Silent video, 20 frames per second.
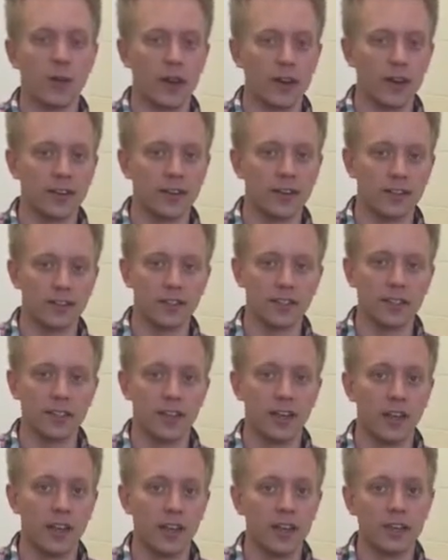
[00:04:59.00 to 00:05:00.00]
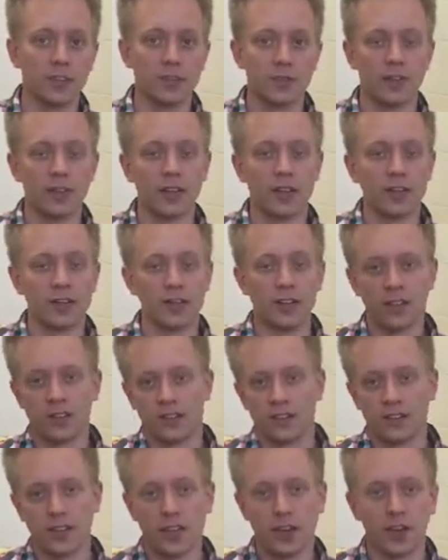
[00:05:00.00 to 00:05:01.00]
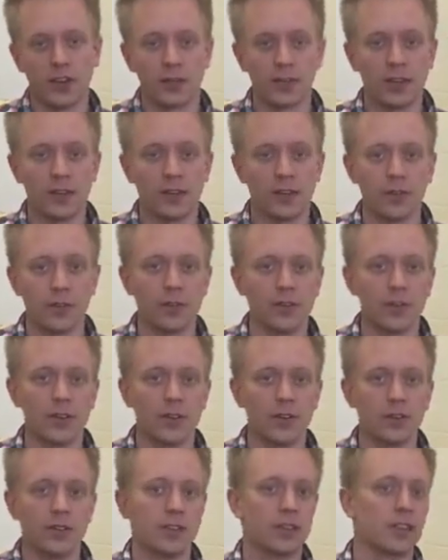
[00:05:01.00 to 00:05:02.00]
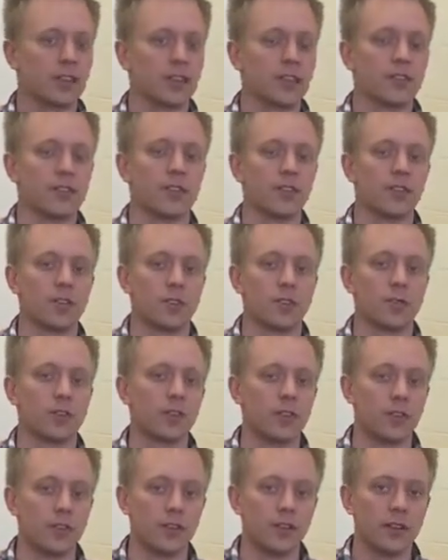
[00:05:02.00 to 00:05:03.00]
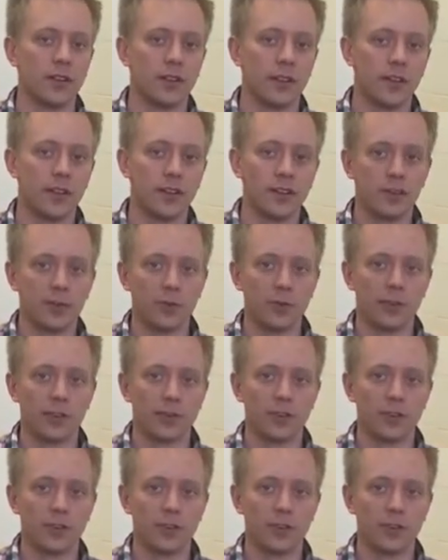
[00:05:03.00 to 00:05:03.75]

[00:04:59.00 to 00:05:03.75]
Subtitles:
wirelessly to another, say, Arduino Uno connected to your computer that will